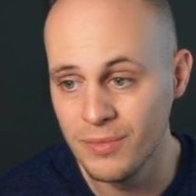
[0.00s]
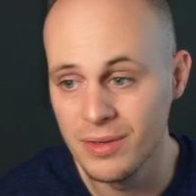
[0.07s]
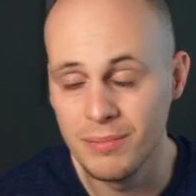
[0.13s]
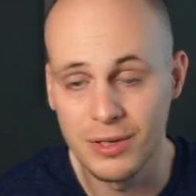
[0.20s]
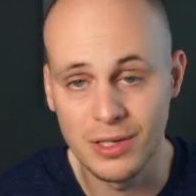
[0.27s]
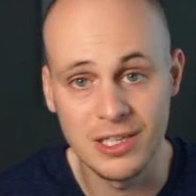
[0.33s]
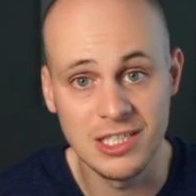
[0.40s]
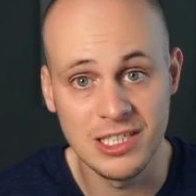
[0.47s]

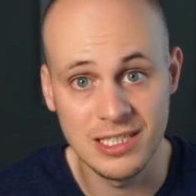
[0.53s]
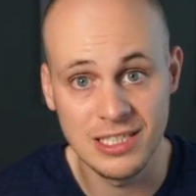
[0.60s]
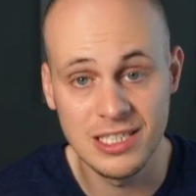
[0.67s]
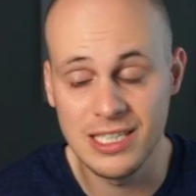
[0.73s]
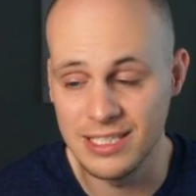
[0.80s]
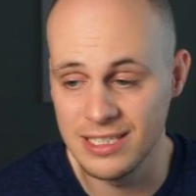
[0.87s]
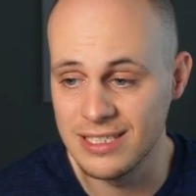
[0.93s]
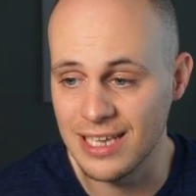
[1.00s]
because
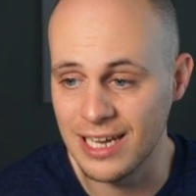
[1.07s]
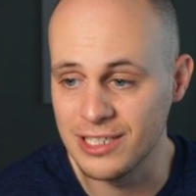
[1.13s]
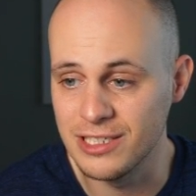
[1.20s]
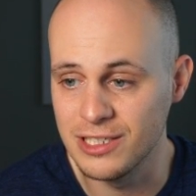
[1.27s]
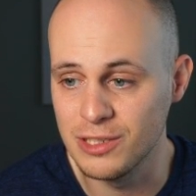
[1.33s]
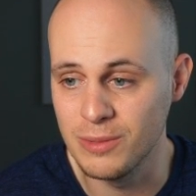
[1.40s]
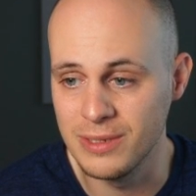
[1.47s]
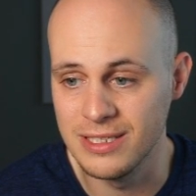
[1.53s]
she's Natasha's
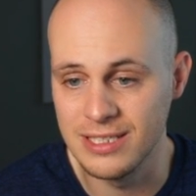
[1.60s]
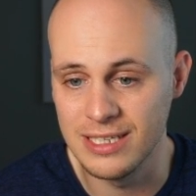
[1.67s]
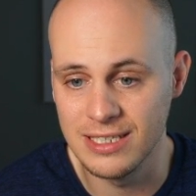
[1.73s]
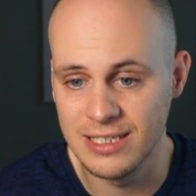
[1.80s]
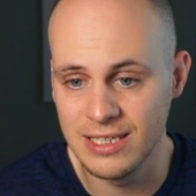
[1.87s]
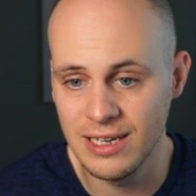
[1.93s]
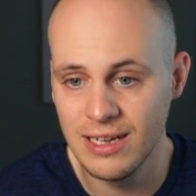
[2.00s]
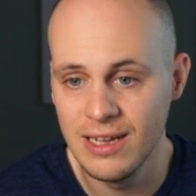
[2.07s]
twin
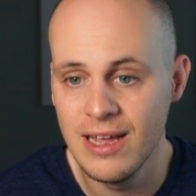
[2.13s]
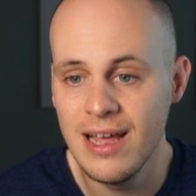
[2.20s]
sister.